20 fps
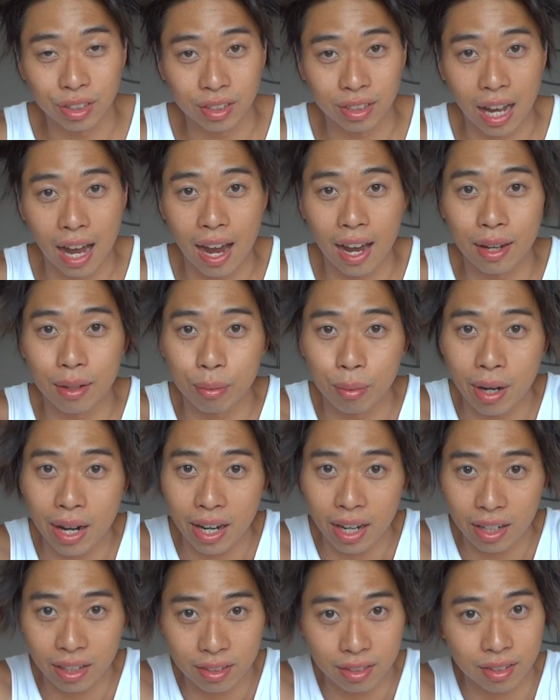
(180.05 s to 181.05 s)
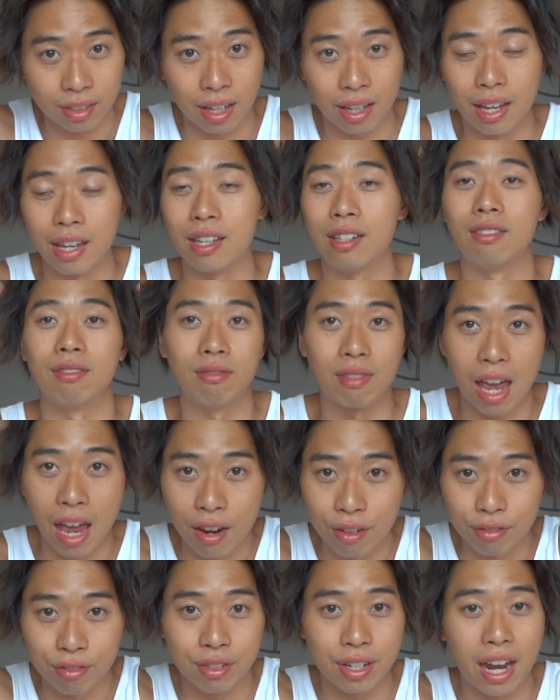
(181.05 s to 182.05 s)
sideways in
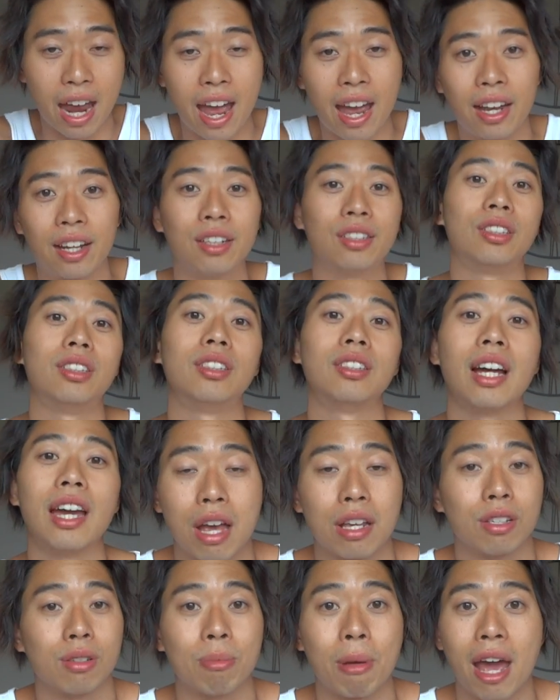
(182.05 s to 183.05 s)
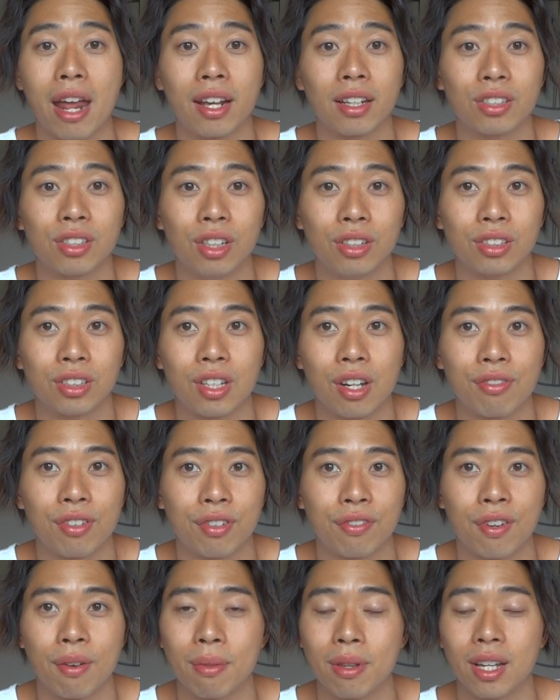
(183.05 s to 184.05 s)
every angle. Hispanics don't
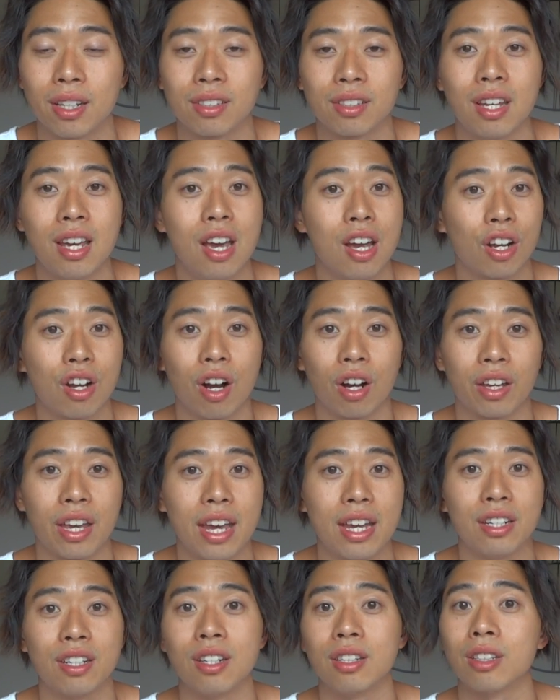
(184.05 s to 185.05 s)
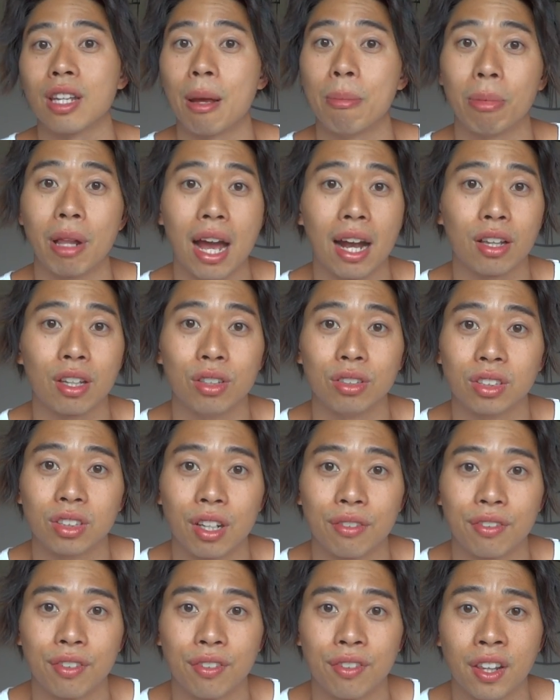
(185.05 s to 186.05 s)
suffer from this, Caucasians and Black don't
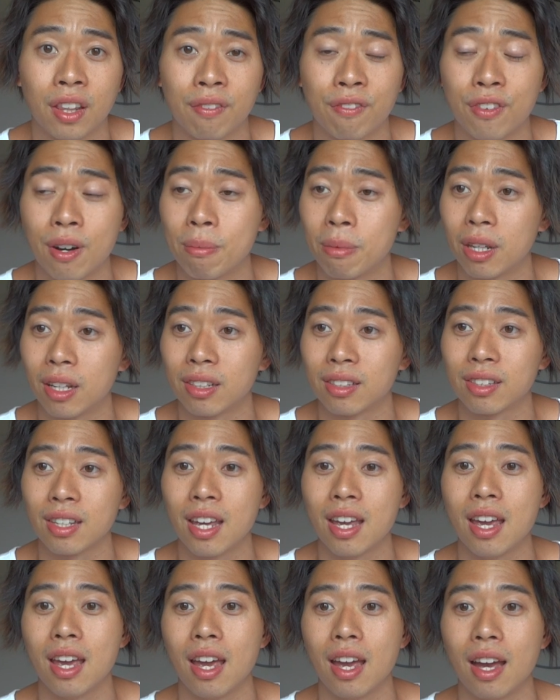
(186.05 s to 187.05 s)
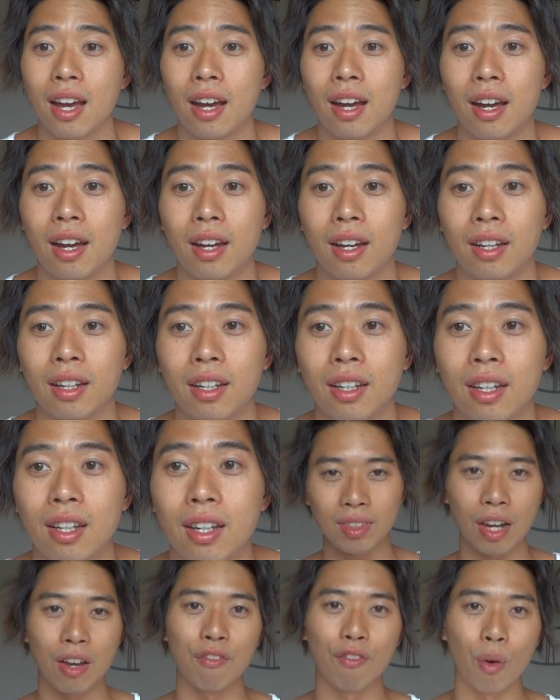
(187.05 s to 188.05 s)
suffer from this.
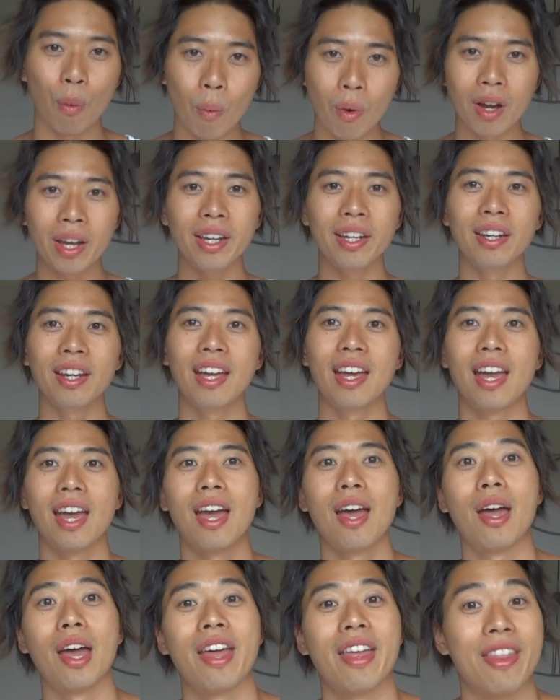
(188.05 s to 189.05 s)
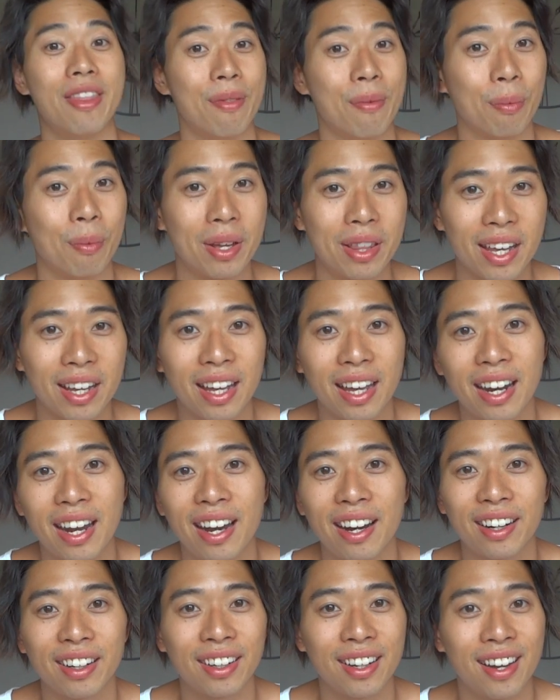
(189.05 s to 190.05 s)
For one, when they get a
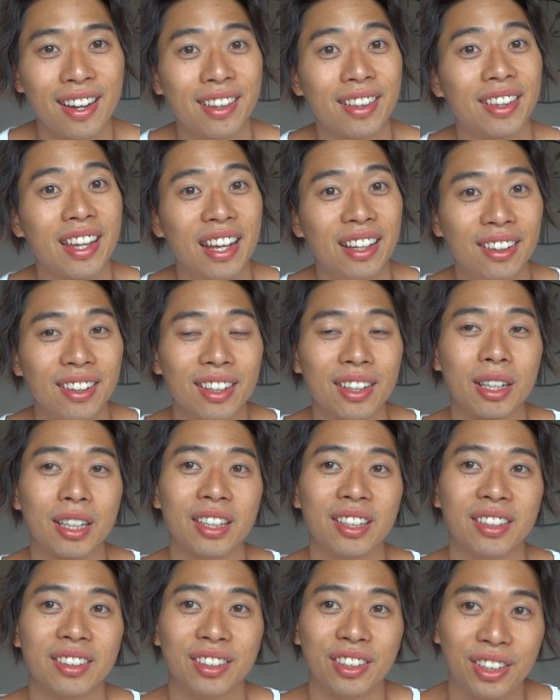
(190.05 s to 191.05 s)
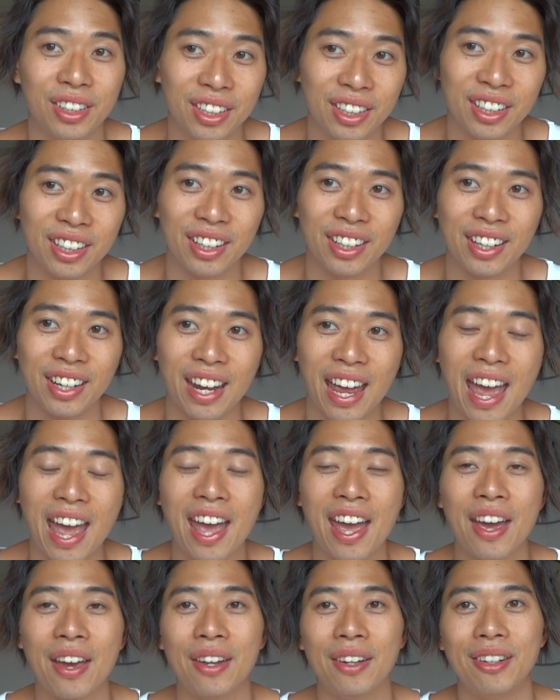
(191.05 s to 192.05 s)
haircut, they look good.
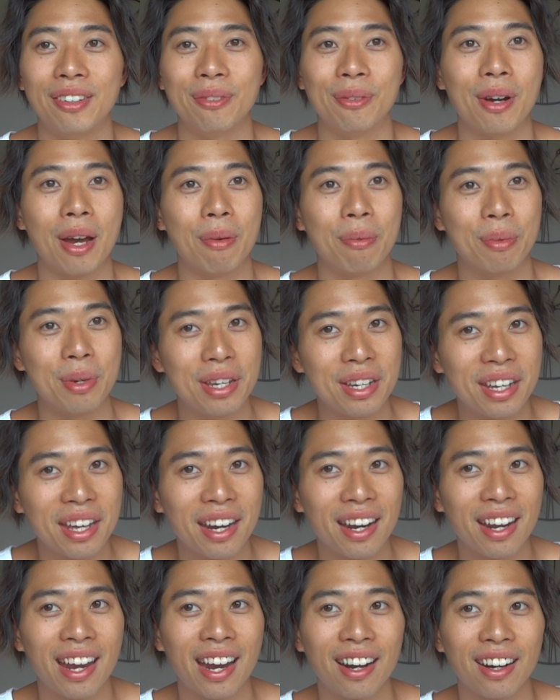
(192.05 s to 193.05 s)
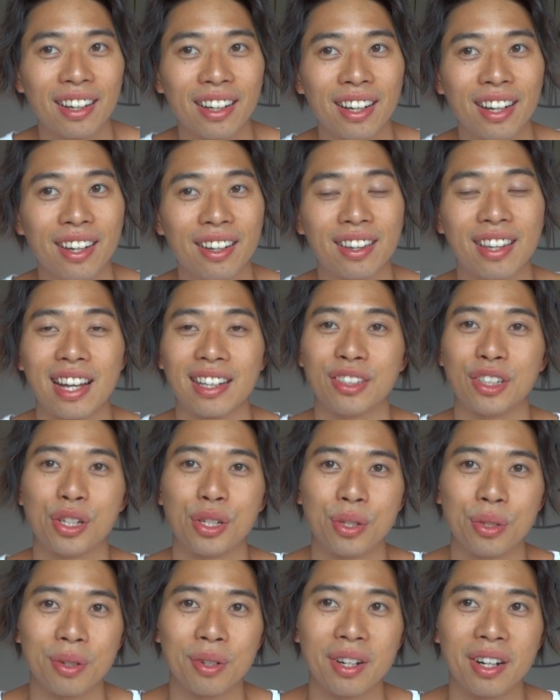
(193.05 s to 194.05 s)
And when we get a haircut that's
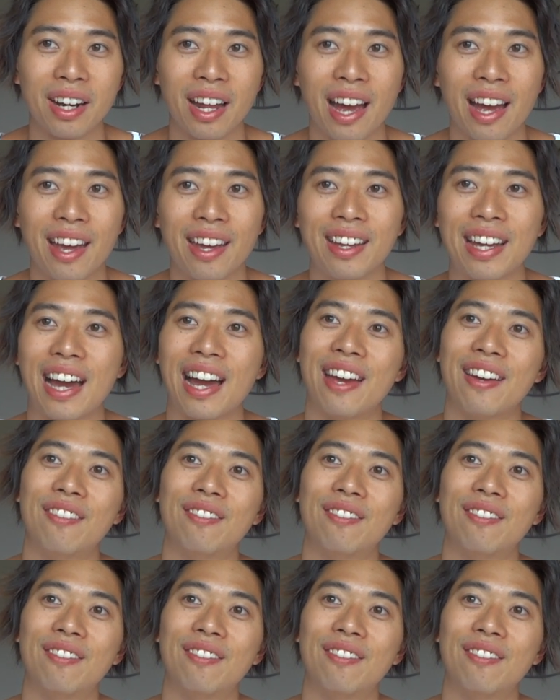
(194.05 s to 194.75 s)
short, I